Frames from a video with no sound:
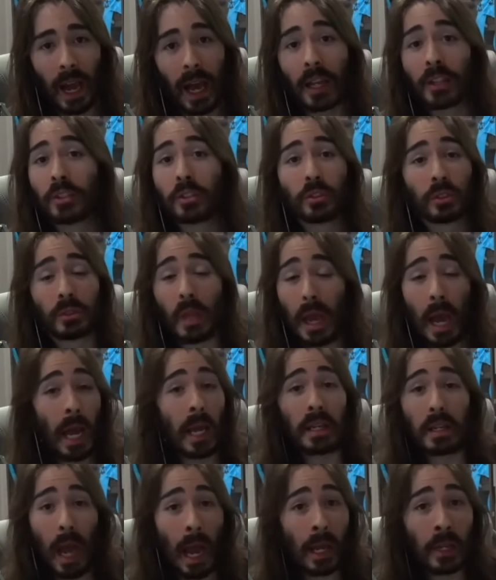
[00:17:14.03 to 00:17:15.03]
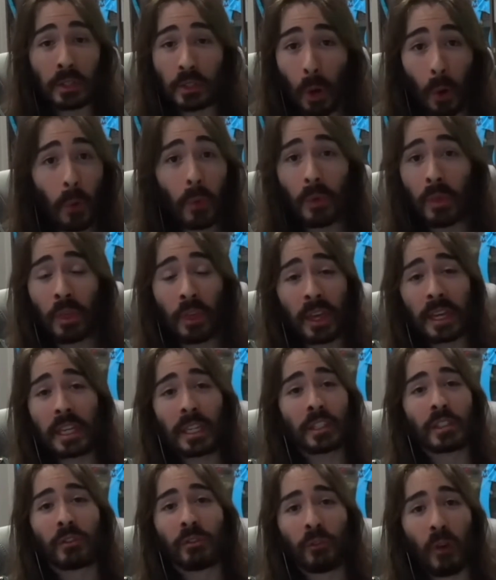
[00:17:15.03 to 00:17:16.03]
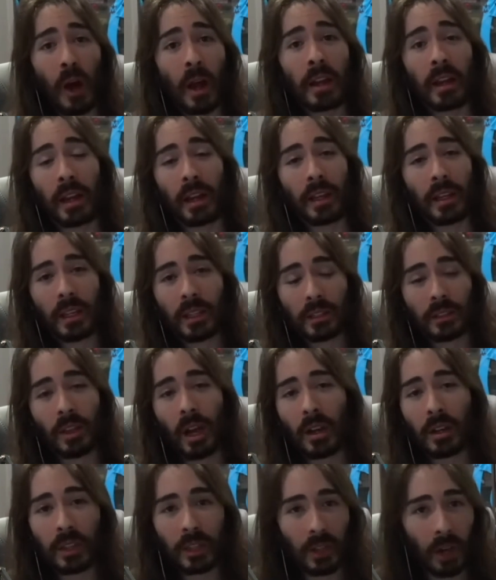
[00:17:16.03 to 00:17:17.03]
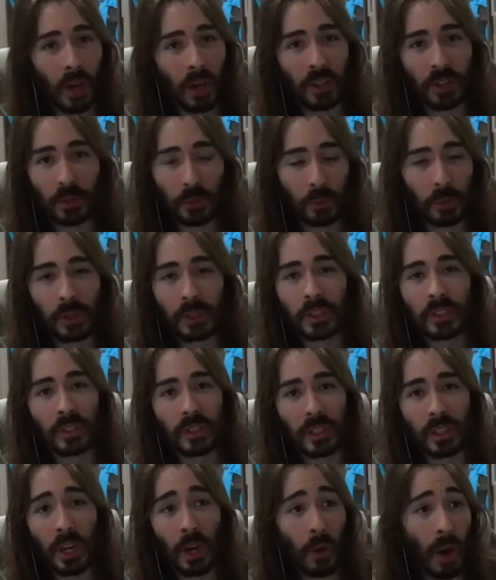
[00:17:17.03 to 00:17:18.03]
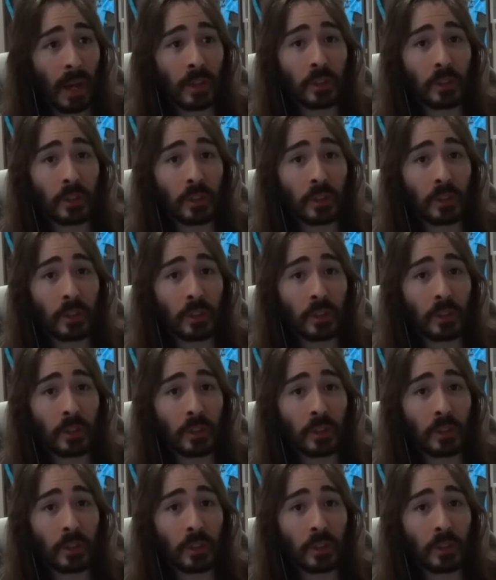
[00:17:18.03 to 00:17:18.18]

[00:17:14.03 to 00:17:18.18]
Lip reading: I don't think it's fun dunking on you, Sneako.